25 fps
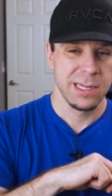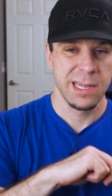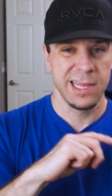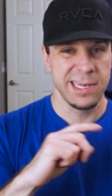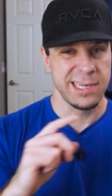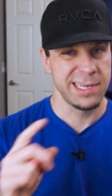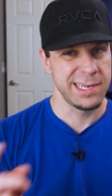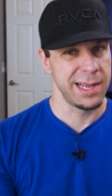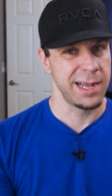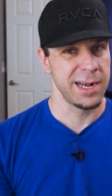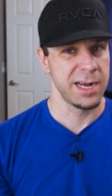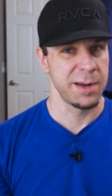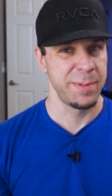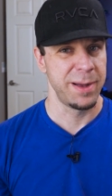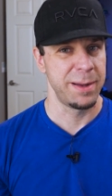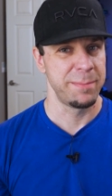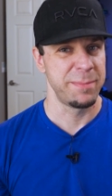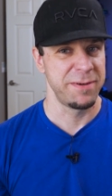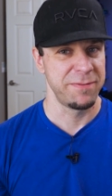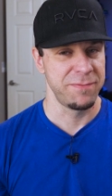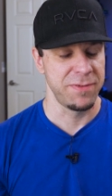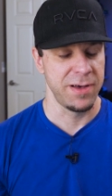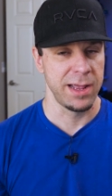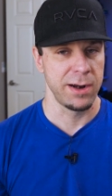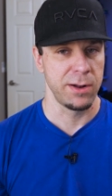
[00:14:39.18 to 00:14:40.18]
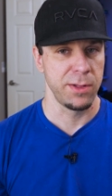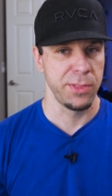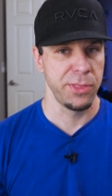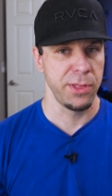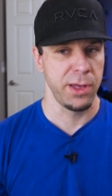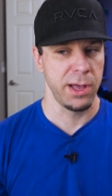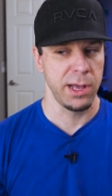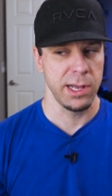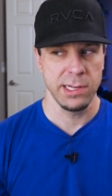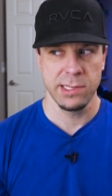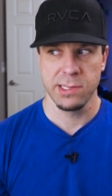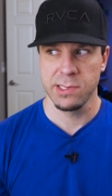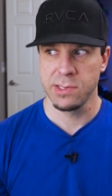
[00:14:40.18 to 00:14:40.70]
Let's talk about my final
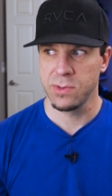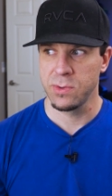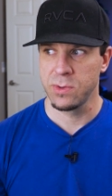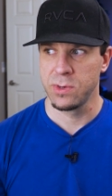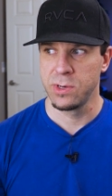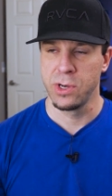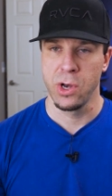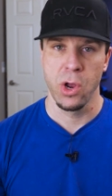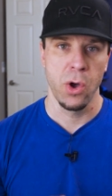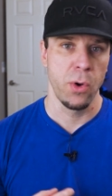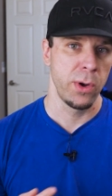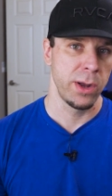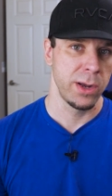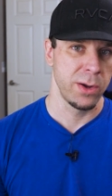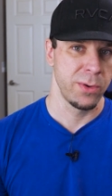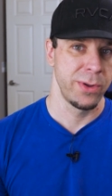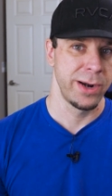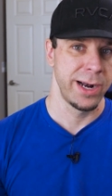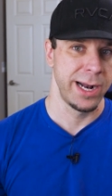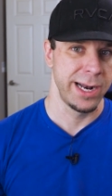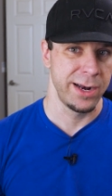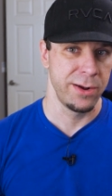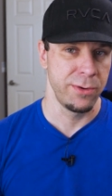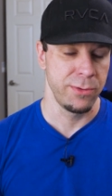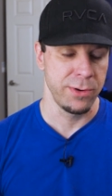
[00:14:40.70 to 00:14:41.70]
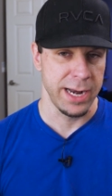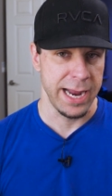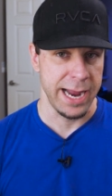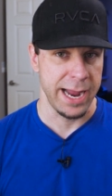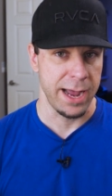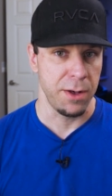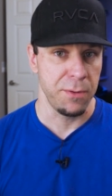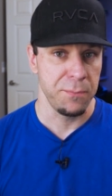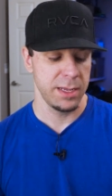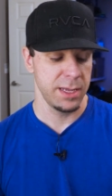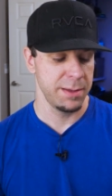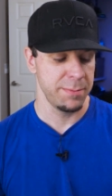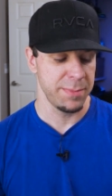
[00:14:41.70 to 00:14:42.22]
thoughts, knowing what I know
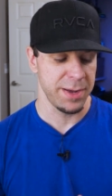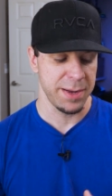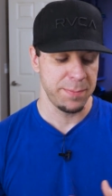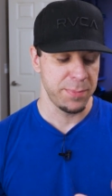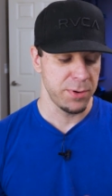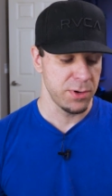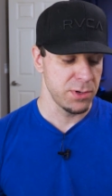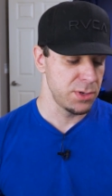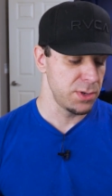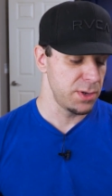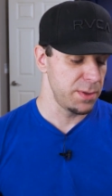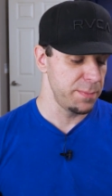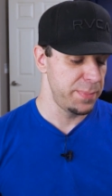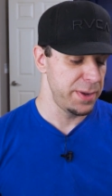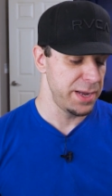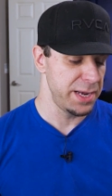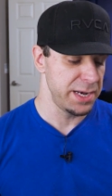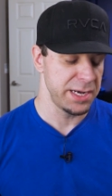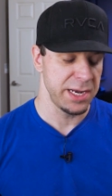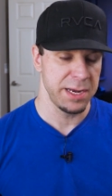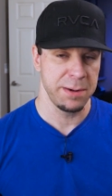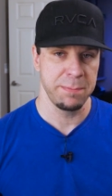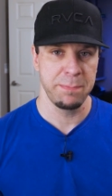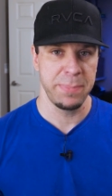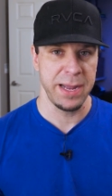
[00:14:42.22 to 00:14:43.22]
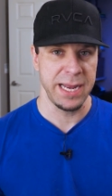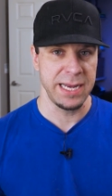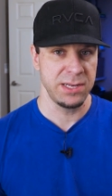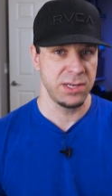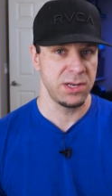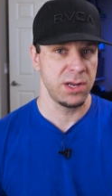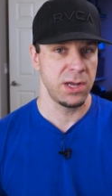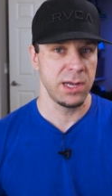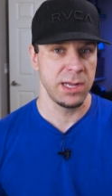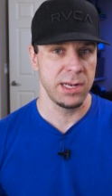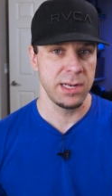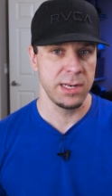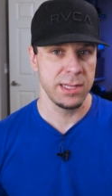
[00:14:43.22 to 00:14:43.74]
now. In my personal opinion, based
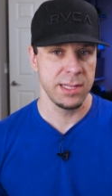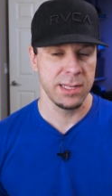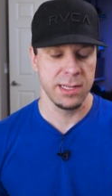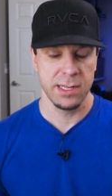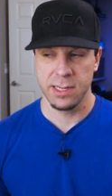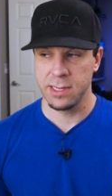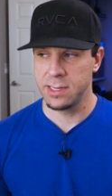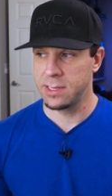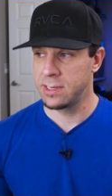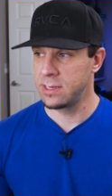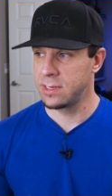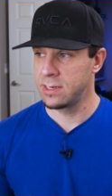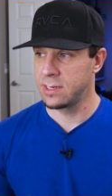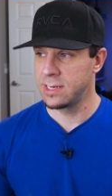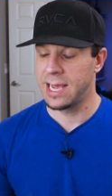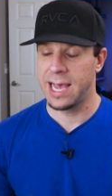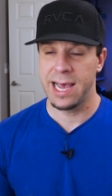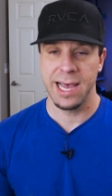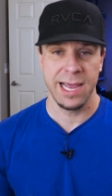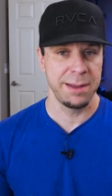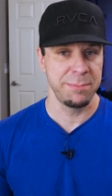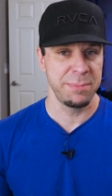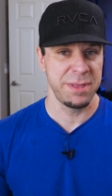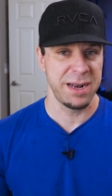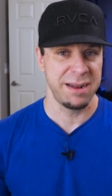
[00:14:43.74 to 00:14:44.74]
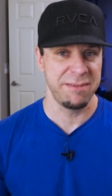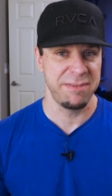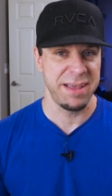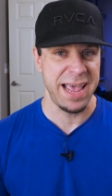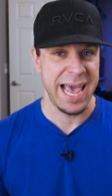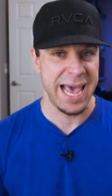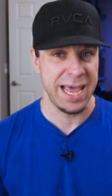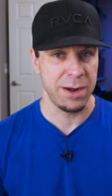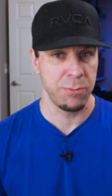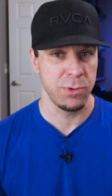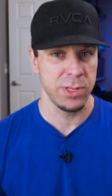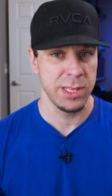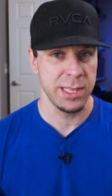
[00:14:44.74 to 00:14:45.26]
on the time that I've
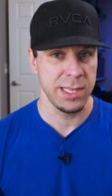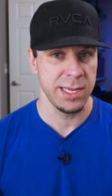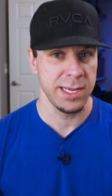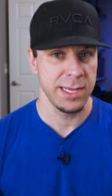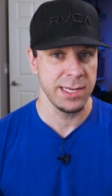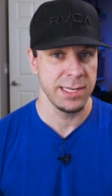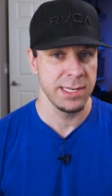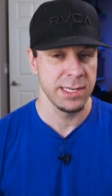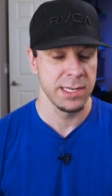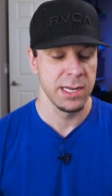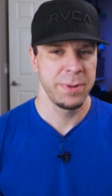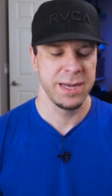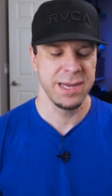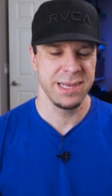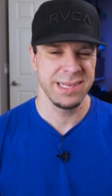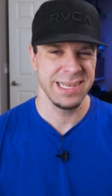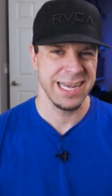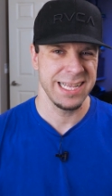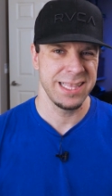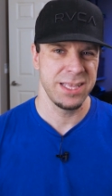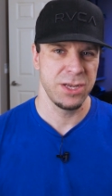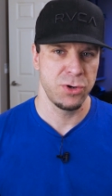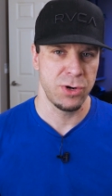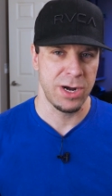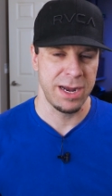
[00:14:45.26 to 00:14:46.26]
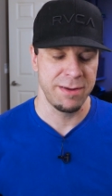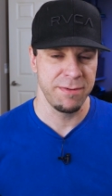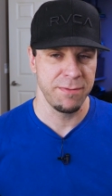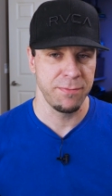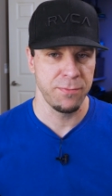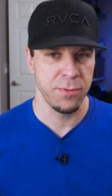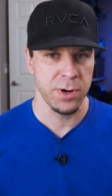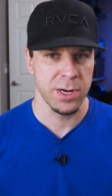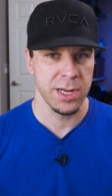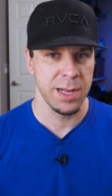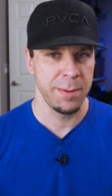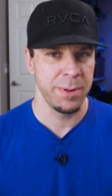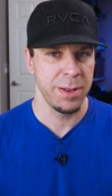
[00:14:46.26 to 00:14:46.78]
had with this, because I got to drive it
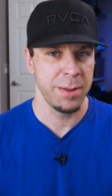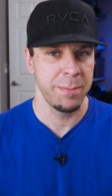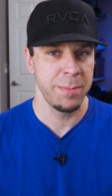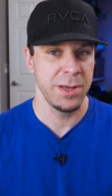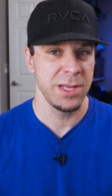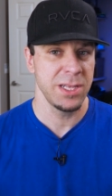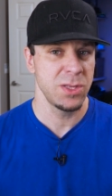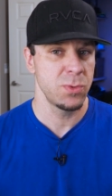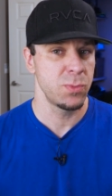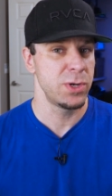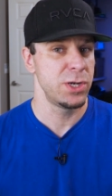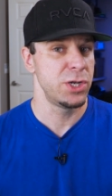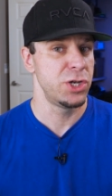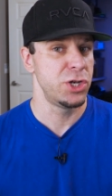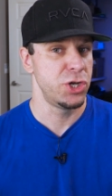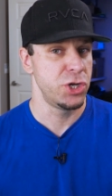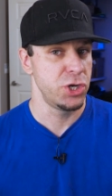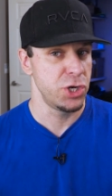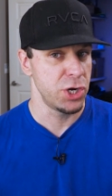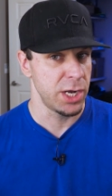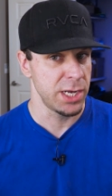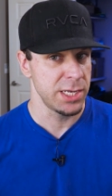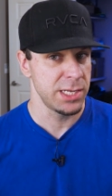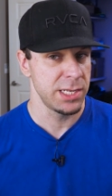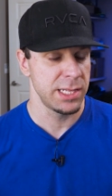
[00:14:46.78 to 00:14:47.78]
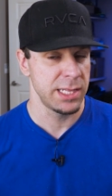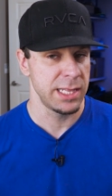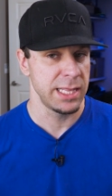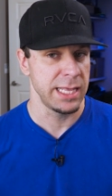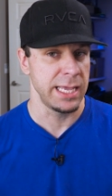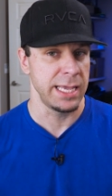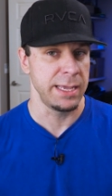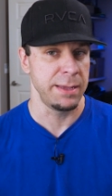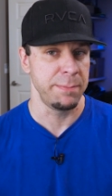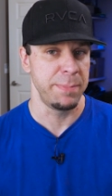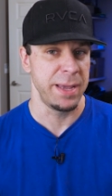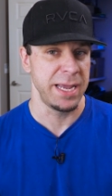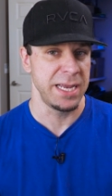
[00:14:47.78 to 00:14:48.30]
for a couple of months with just
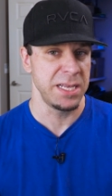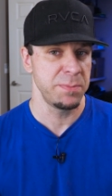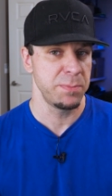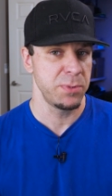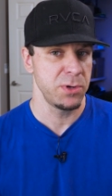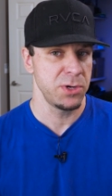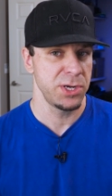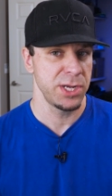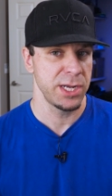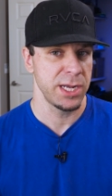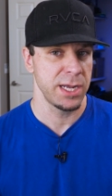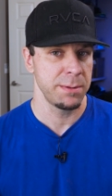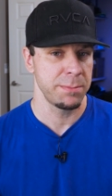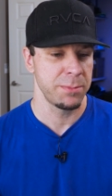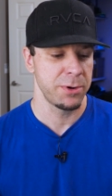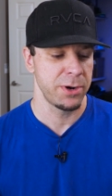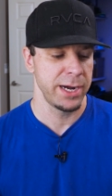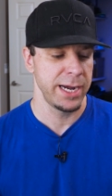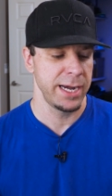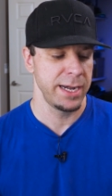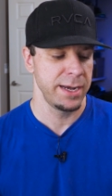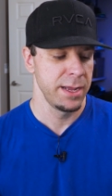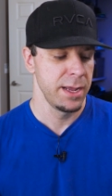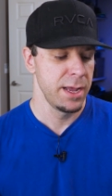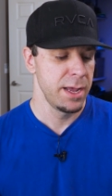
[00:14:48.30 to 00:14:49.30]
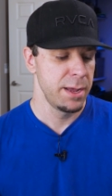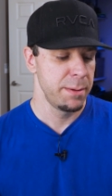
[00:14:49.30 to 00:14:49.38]
the base bushing upgrade